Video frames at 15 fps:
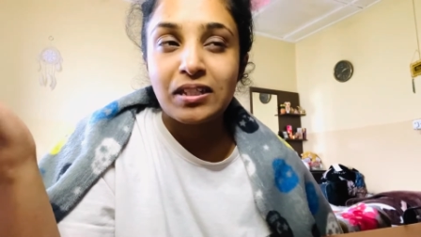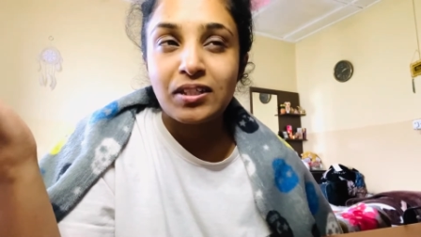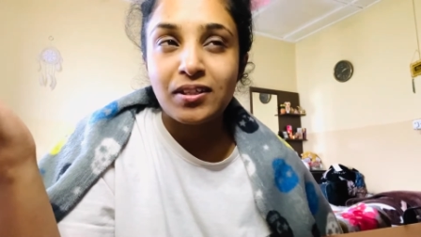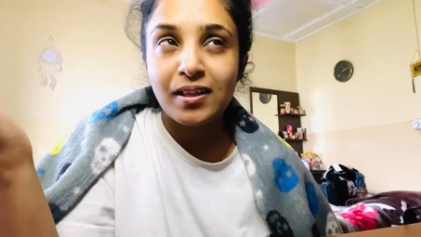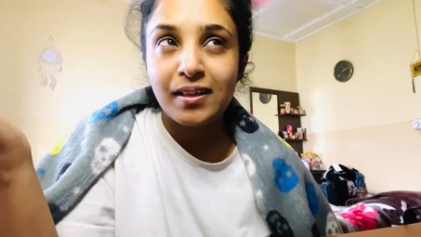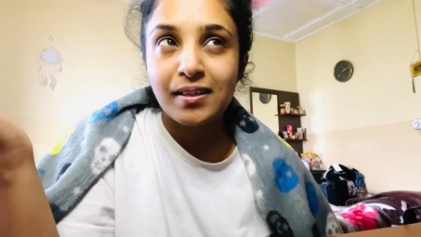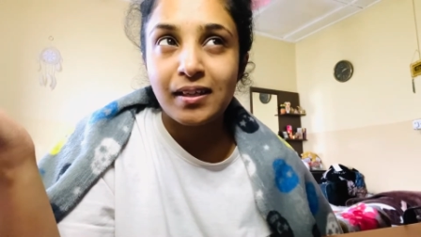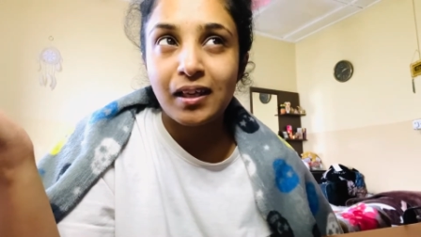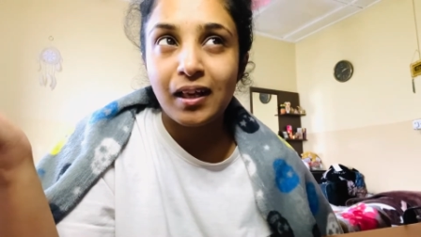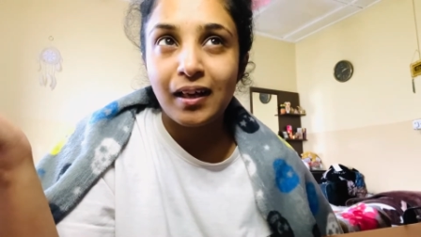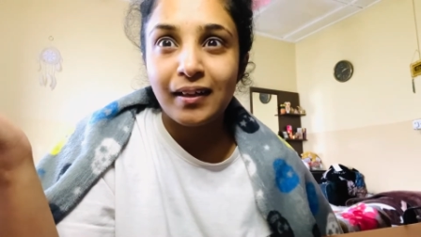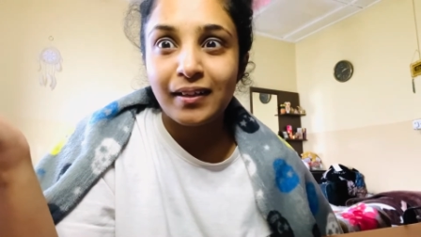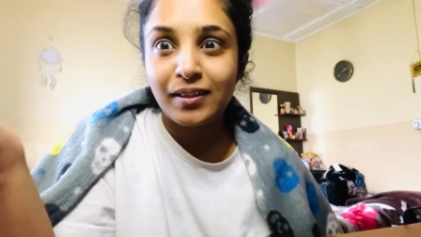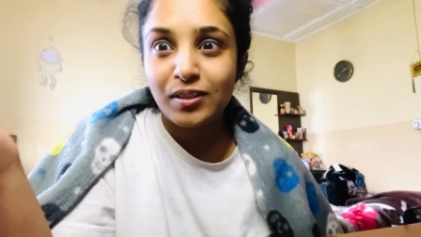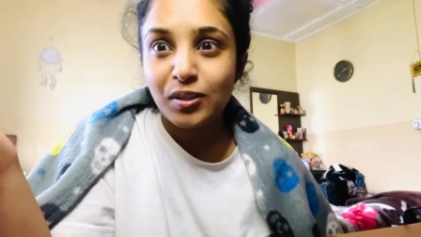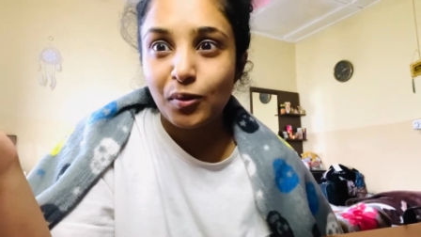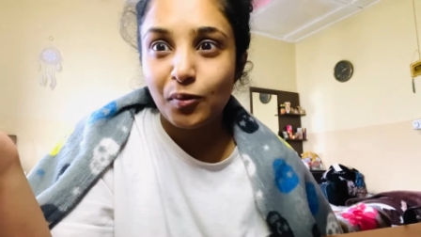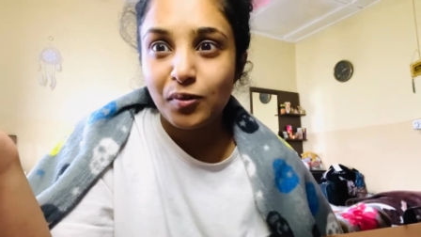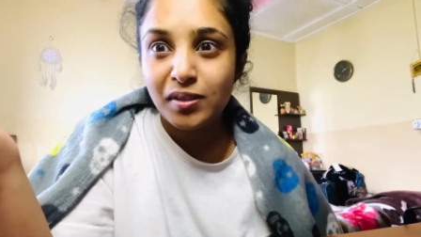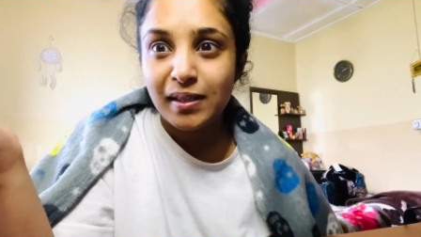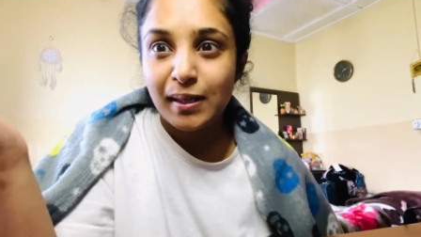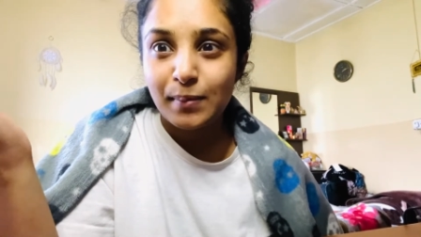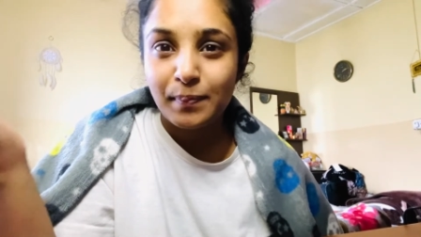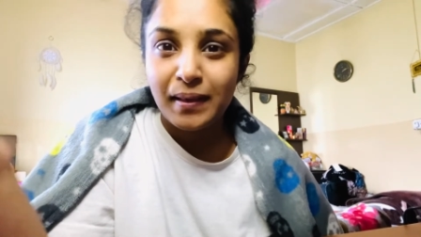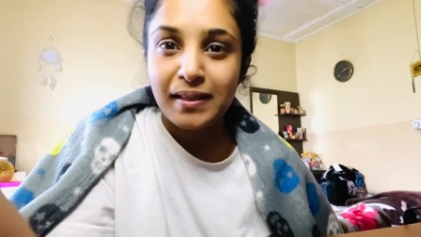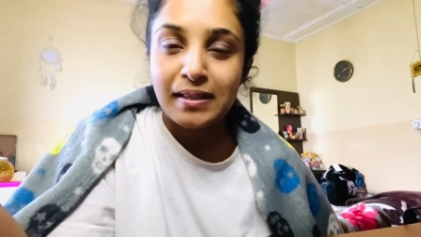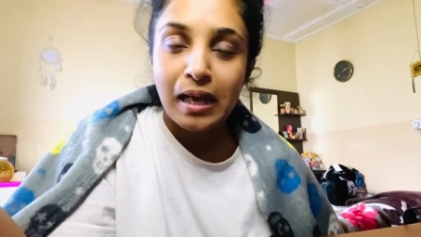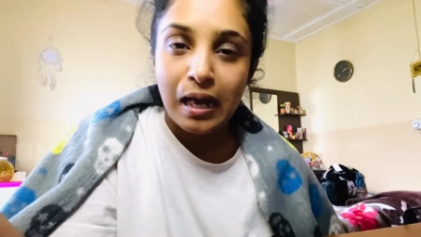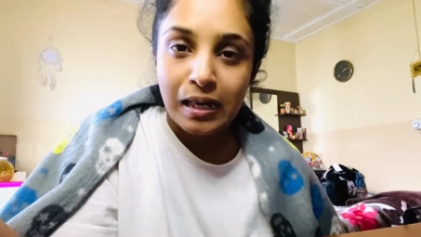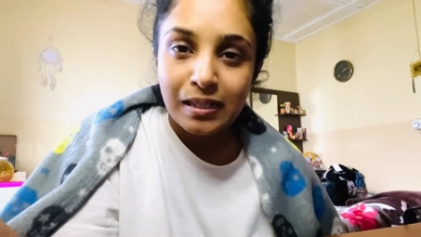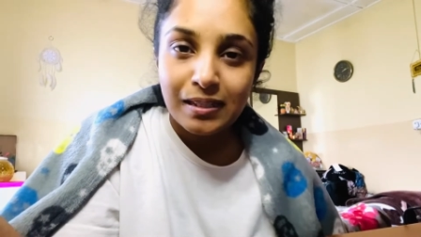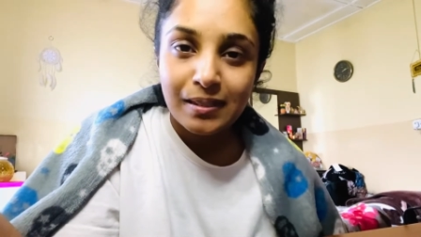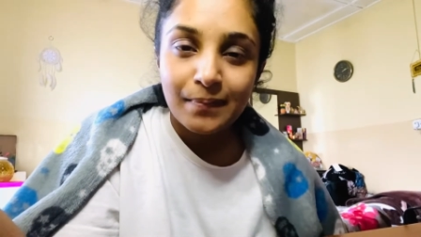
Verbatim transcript: cheesy garlic toast at pizza hut